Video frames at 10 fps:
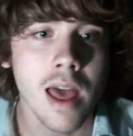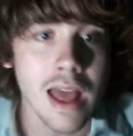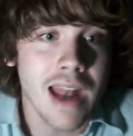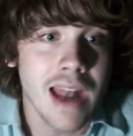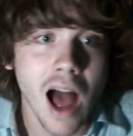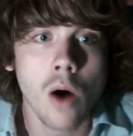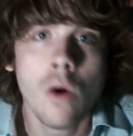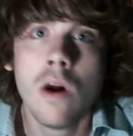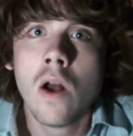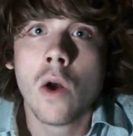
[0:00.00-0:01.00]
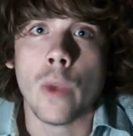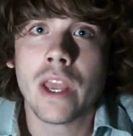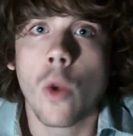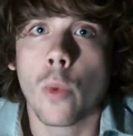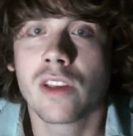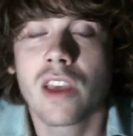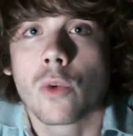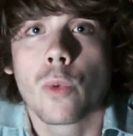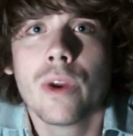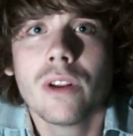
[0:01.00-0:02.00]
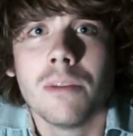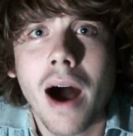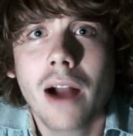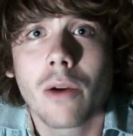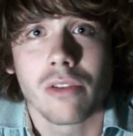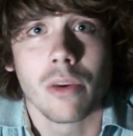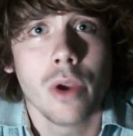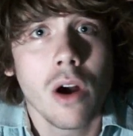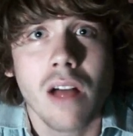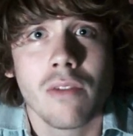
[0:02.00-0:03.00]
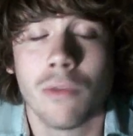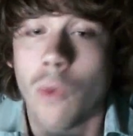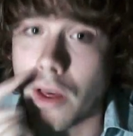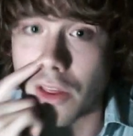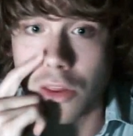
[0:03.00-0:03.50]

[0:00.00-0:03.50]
And now, it's like a real democracy. We all have a voice.